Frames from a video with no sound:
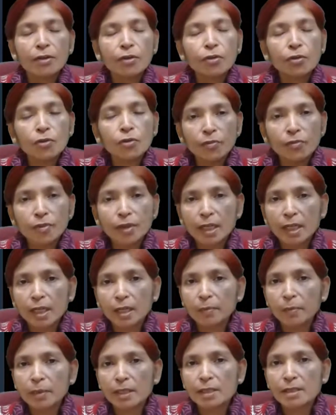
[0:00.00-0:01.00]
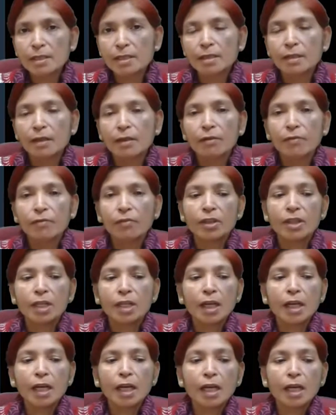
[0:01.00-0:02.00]
two variables with
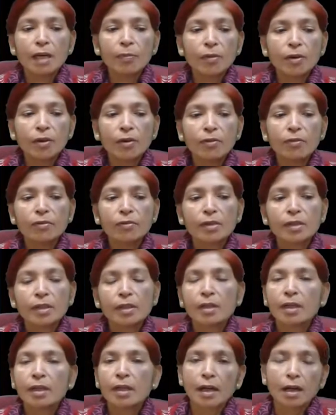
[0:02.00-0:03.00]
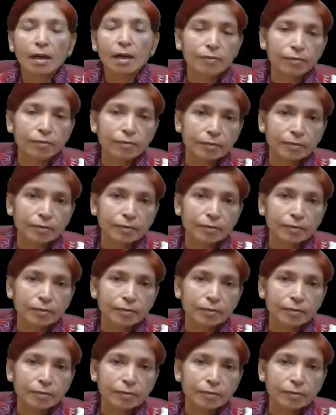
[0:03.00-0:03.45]
the help of graph.